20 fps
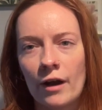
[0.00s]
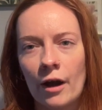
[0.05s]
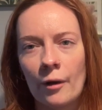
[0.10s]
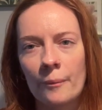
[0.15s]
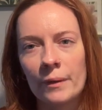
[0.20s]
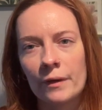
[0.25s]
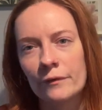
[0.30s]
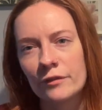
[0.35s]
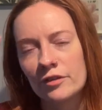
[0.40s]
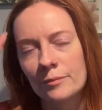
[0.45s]
out a
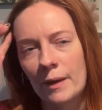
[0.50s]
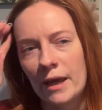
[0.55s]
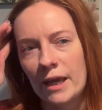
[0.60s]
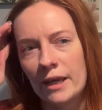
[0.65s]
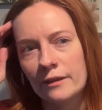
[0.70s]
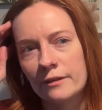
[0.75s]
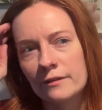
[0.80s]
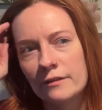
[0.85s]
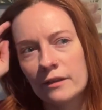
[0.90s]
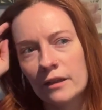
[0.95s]
bit of
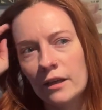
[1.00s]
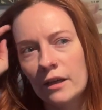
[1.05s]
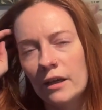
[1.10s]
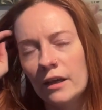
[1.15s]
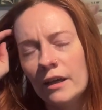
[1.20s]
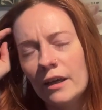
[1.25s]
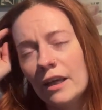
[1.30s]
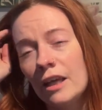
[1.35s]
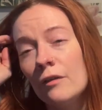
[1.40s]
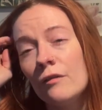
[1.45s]
space,
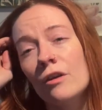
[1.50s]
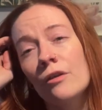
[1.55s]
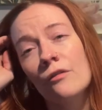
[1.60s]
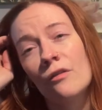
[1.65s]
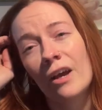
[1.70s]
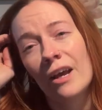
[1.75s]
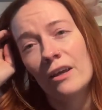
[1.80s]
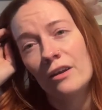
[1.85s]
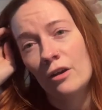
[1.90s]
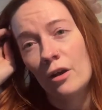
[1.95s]
even if
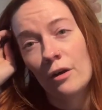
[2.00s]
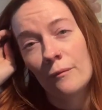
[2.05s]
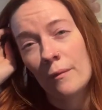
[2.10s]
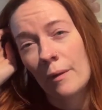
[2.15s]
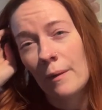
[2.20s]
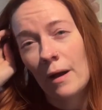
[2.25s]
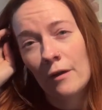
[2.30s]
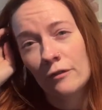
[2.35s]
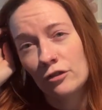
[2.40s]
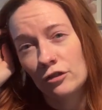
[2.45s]
I, you know,
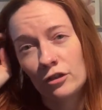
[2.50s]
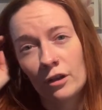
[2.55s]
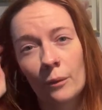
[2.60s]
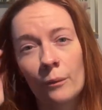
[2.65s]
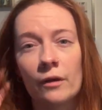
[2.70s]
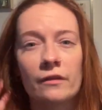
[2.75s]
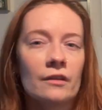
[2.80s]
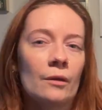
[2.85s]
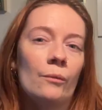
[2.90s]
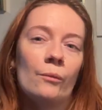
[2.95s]
I have to do that
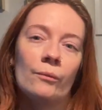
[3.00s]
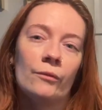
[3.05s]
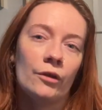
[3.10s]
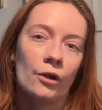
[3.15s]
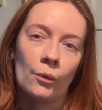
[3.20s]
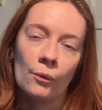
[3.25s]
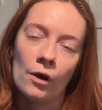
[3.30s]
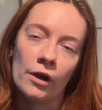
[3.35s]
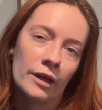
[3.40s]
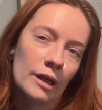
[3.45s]
whilst I'm, you
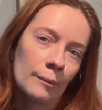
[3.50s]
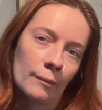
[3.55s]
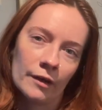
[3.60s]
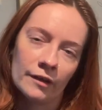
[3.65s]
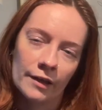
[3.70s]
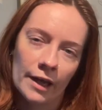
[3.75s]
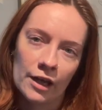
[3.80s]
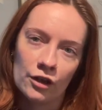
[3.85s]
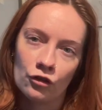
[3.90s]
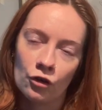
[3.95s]
know, working my
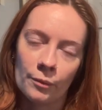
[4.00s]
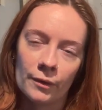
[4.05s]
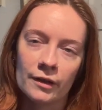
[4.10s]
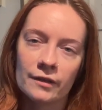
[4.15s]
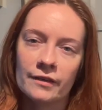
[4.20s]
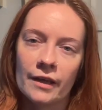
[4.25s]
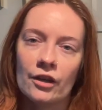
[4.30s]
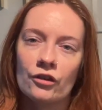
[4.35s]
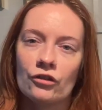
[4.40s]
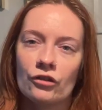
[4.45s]
day job, et
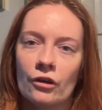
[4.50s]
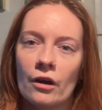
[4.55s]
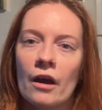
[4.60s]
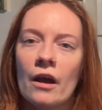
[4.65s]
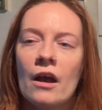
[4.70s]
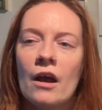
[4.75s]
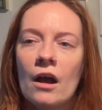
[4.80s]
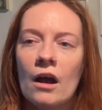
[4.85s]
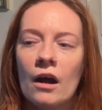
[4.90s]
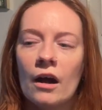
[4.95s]
cetera.
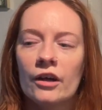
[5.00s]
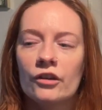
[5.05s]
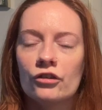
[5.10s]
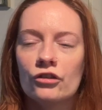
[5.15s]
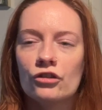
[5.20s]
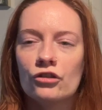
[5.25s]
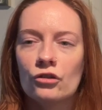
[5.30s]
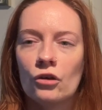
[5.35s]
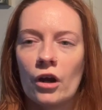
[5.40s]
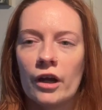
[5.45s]
I
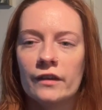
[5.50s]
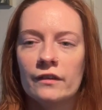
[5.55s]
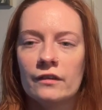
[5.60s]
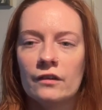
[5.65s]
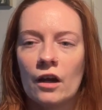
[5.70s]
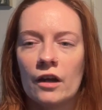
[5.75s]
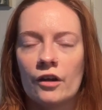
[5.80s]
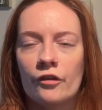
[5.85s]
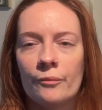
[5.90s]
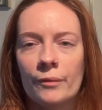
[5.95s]
just try to
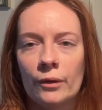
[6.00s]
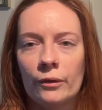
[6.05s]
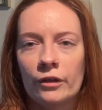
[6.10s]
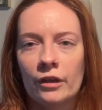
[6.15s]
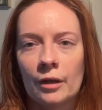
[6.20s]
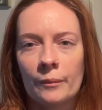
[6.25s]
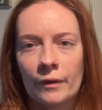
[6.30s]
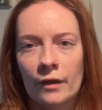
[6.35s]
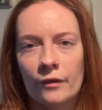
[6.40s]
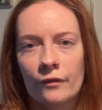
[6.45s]
kind of build
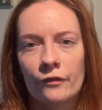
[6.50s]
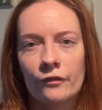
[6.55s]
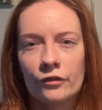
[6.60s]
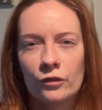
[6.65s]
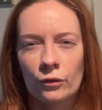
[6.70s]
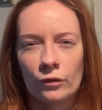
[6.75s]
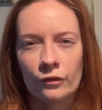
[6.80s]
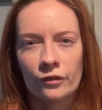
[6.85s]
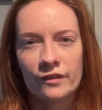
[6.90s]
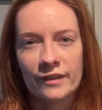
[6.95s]
in a bit of
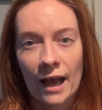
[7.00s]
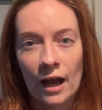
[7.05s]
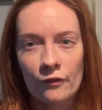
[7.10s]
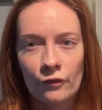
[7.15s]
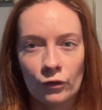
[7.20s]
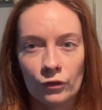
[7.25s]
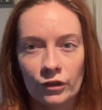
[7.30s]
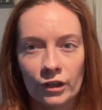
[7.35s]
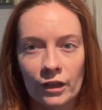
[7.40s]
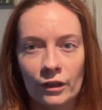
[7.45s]
sort of
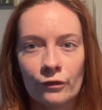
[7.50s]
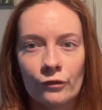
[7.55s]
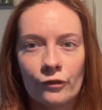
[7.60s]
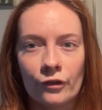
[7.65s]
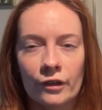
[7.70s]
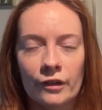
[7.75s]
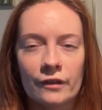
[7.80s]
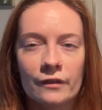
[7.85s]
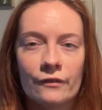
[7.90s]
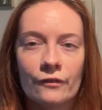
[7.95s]
scaffolding
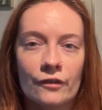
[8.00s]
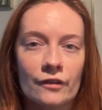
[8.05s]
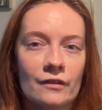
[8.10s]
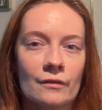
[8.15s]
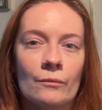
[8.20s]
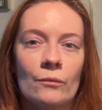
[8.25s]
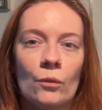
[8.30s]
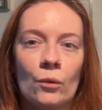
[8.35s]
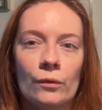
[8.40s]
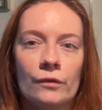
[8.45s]
for for
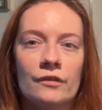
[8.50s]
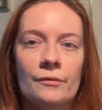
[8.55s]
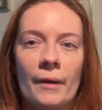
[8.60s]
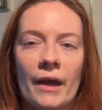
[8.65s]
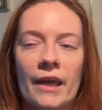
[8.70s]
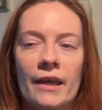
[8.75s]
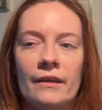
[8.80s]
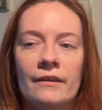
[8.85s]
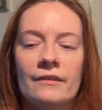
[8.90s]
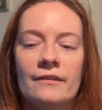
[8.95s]
some more
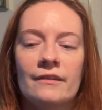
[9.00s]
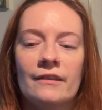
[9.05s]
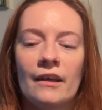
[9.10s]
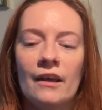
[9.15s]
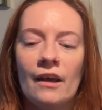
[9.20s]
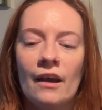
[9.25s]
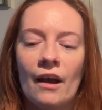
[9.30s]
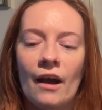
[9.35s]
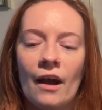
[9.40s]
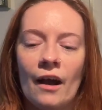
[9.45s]
space.
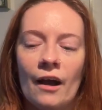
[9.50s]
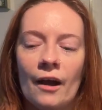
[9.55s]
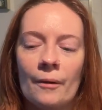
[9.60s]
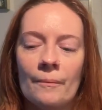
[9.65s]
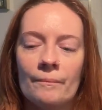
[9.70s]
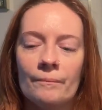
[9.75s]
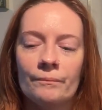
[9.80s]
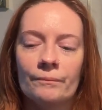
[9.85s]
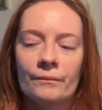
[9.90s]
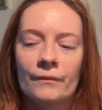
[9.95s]

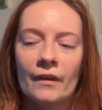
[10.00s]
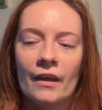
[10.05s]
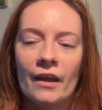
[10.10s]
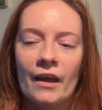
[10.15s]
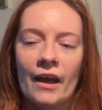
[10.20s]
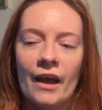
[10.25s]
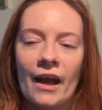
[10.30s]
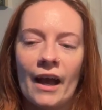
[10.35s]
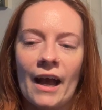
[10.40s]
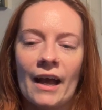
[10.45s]
Um,
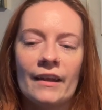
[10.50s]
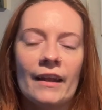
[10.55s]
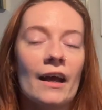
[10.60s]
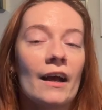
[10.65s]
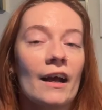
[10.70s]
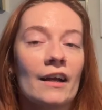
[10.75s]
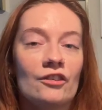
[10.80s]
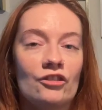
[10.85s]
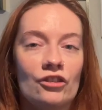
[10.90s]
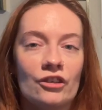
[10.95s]
and that
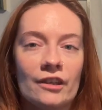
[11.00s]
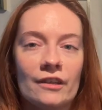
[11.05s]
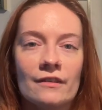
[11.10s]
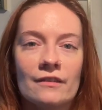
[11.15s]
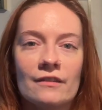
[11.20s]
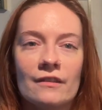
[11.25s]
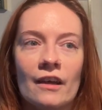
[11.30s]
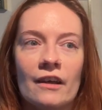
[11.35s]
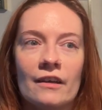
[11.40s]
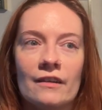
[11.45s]
actually
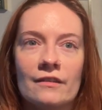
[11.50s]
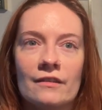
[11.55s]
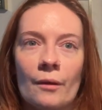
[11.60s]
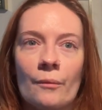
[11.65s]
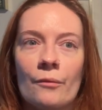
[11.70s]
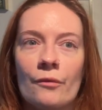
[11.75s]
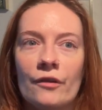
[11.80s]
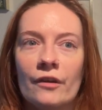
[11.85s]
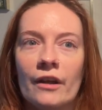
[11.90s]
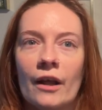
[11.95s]
is, is
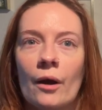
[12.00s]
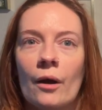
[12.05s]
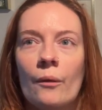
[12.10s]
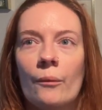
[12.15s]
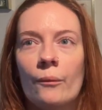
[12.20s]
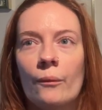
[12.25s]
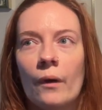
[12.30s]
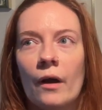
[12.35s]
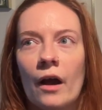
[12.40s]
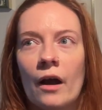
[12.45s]
something that
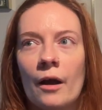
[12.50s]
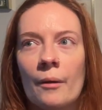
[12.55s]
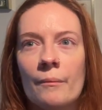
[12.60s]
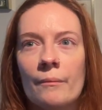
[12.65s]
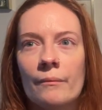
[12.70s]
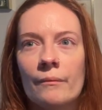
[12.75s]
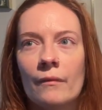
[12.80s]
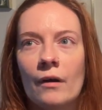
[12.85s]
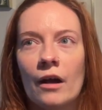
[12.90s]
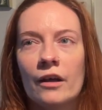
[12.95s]

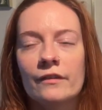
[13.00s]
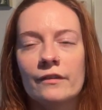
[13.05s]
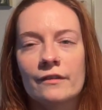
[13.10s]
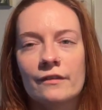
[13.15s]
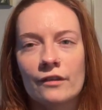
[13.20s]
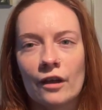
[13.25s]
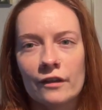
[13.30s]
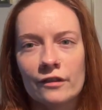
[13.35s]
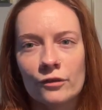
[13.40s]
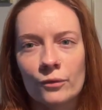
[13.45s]
um, I
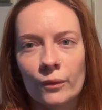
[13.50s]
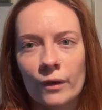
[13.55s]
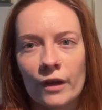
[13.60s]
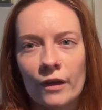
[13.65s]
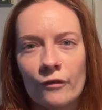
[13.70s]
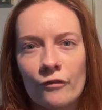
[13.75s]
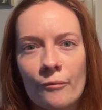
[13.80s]
discussed with